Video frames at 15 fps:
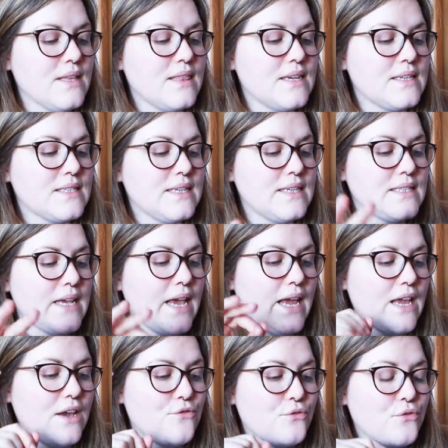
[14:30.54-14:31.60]
This is
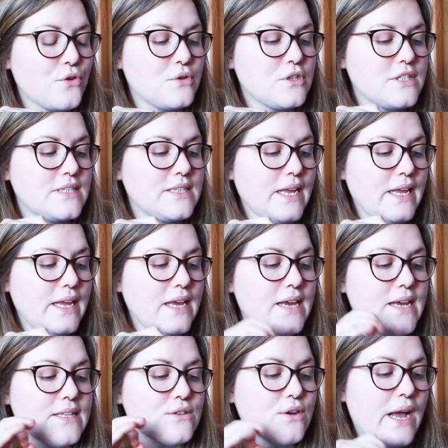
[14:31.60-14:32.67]
a fruit tea.
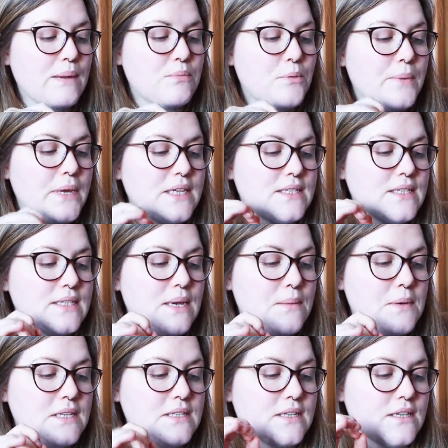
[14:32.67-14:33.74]
It's got apple pieces,
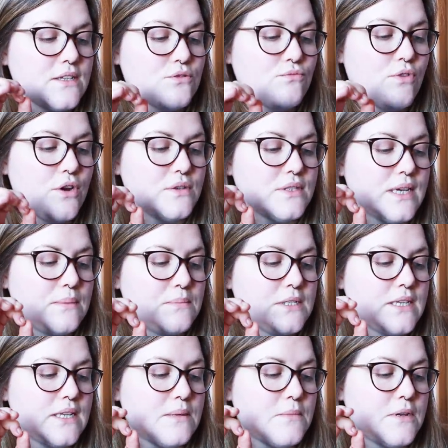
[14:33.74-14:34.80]
hibiscus, rosehip,
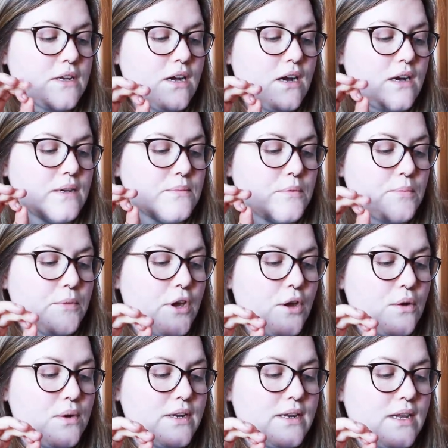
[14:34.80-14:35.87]
cinnamon, cardamom,
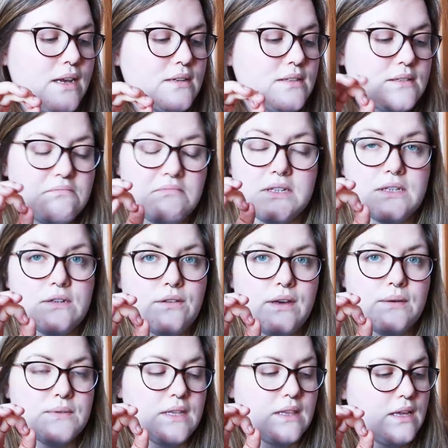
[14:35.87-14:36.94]
cola nut. Didn't know
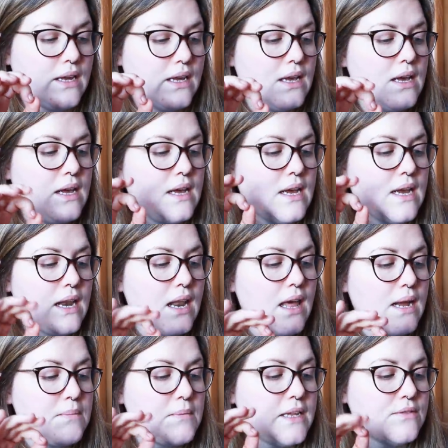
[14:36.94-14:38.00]
that was a thing.
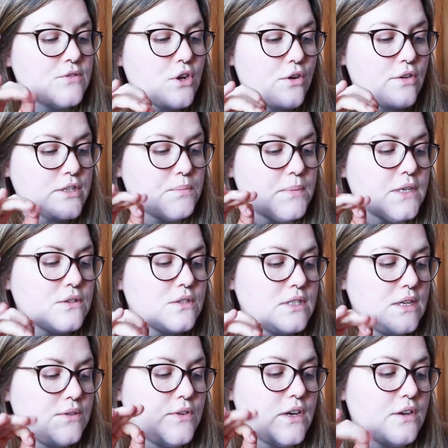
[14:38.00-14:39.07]
Lime leaves, orange peel,
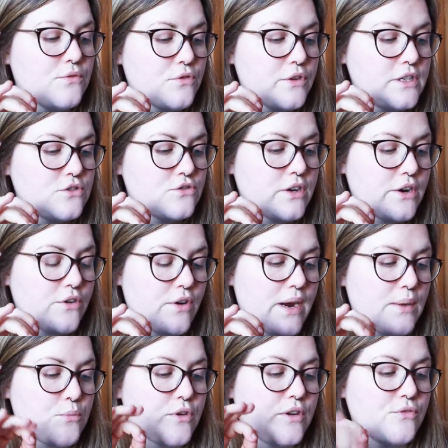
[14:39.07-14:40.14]
stevia, freeze-dried
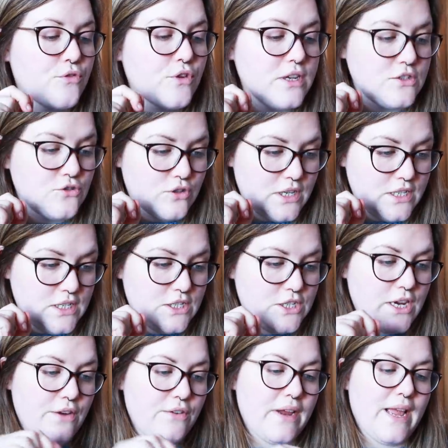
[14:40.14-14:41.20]
cranberry, freeze-dried
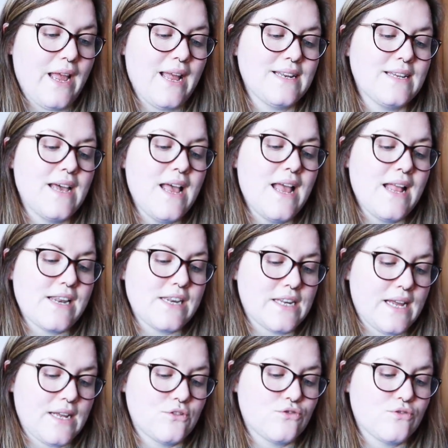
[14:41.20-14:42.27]
cherry, and
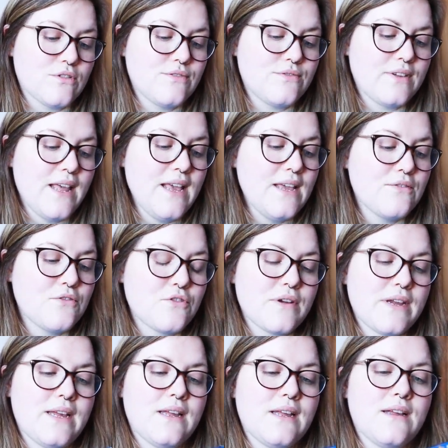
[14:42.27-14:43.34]
natural
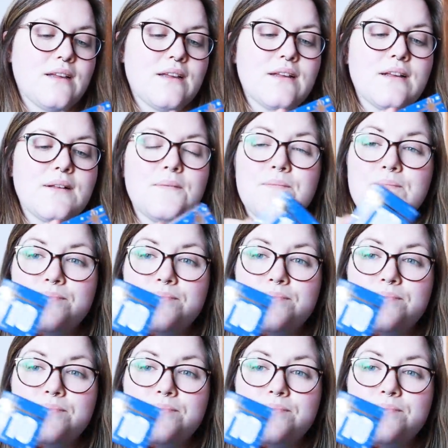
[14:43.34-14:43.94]
flavouring.